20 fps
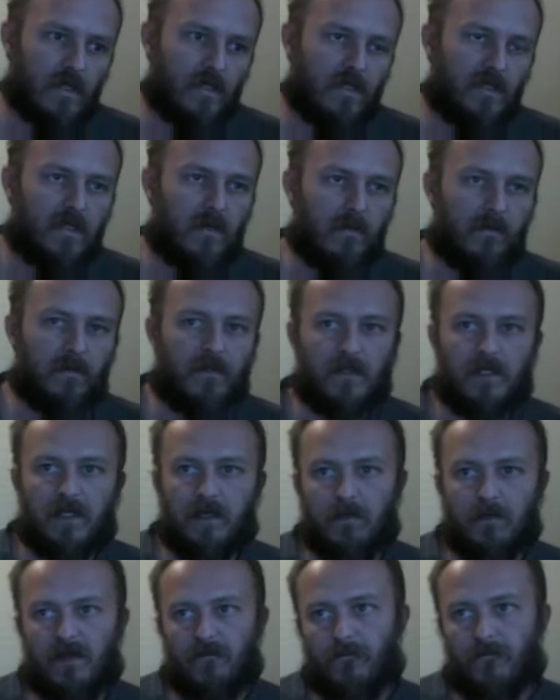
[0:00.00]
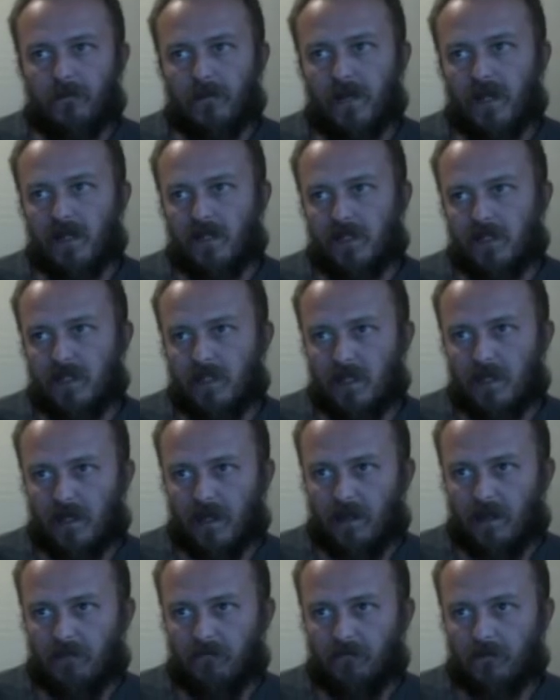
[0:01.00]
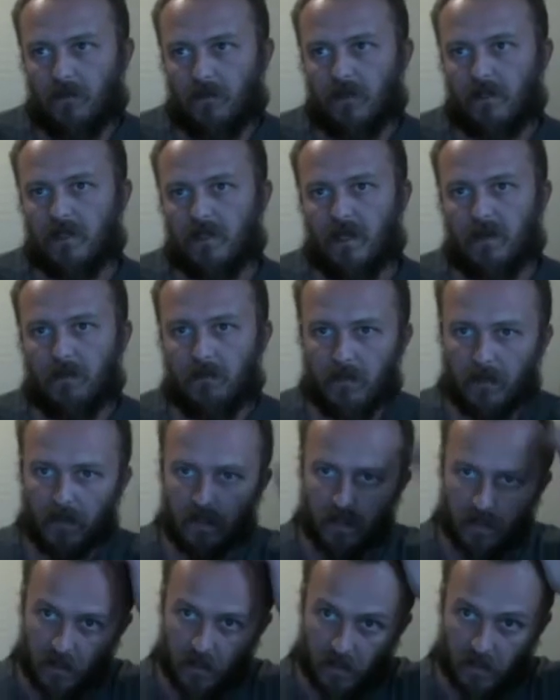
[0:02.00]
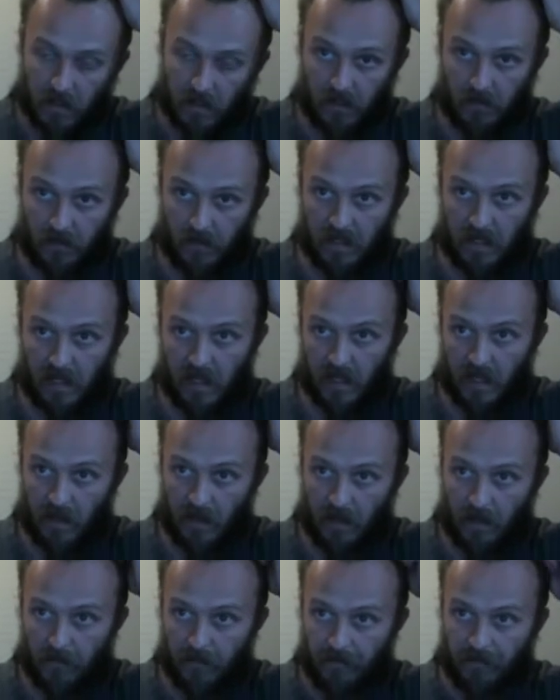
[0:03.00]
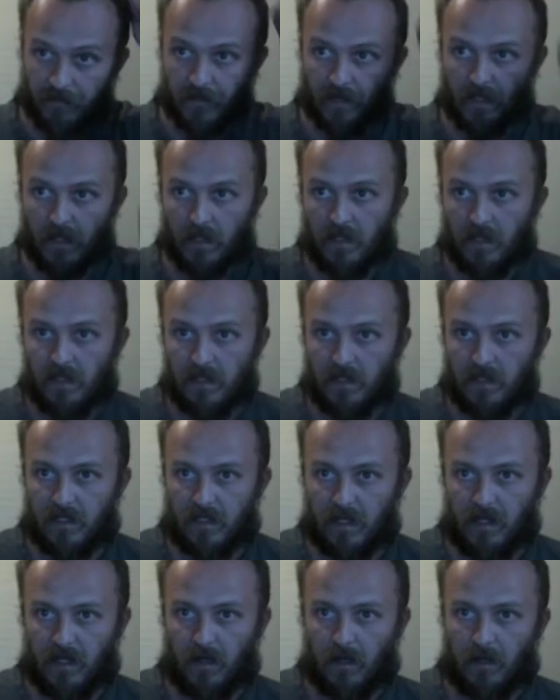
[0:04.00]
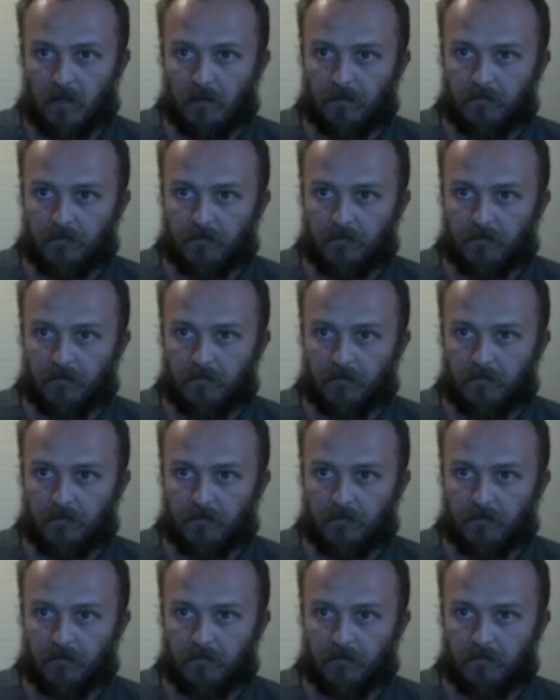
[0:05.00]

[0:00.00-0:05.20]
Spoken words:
some information that I have looked up. Okay, so